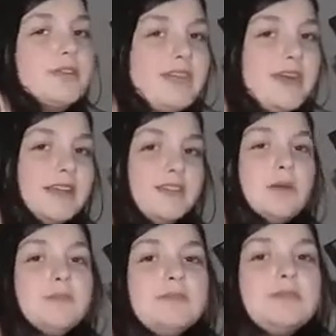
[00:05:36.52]
pull the
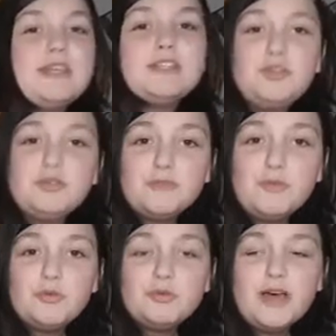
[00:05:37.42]
leggings up. They're too
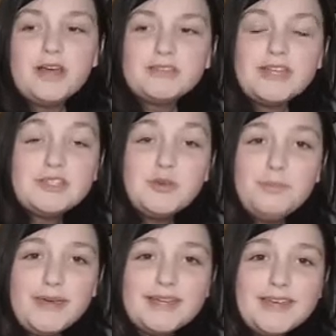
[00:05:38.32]
small, they're
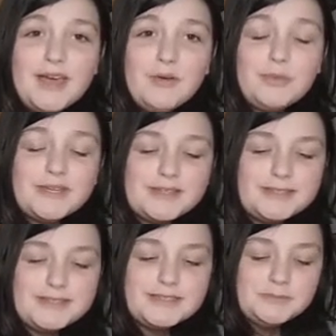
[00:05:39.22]
too big now
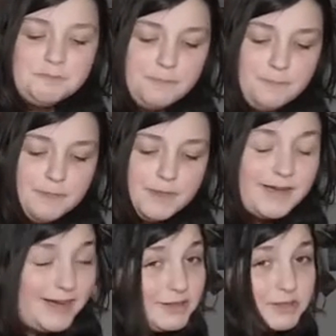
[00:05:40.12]
because
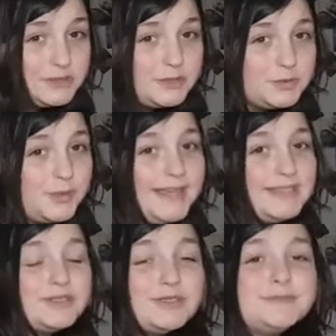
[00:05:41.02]
I lost all the
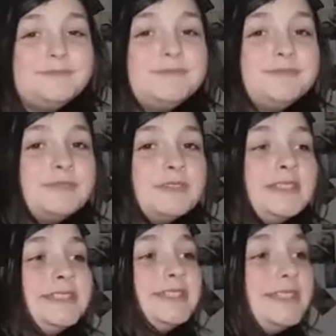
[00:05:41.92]
weight, so
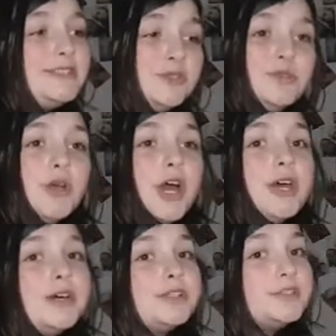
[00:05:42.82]
they're too
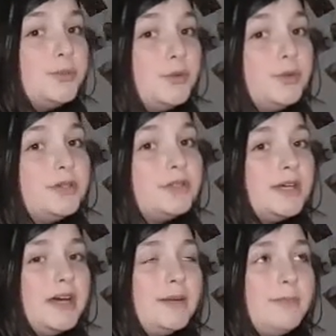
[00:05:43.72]
small,
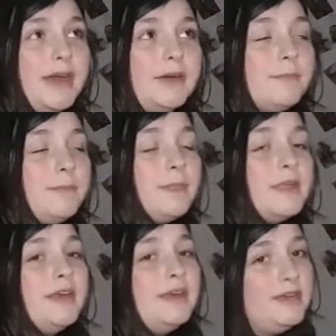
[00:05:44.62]
big.
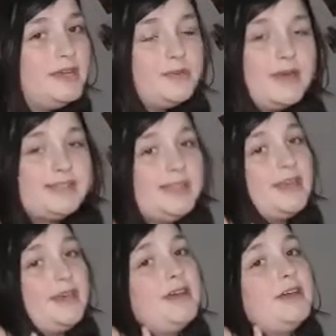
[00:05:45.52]

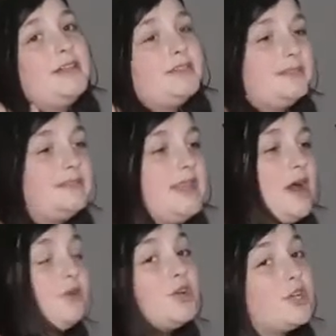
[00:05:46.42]
Anyways,
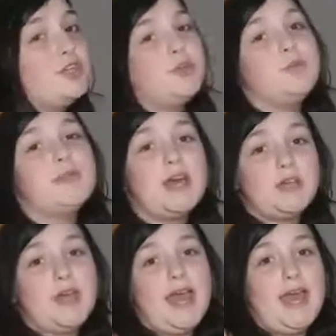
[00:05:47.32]
now we're going to do them
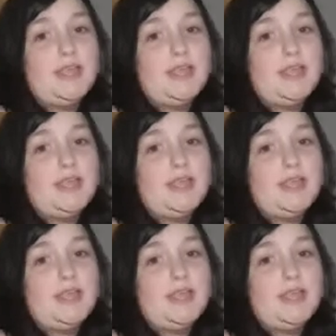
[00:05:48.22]
without your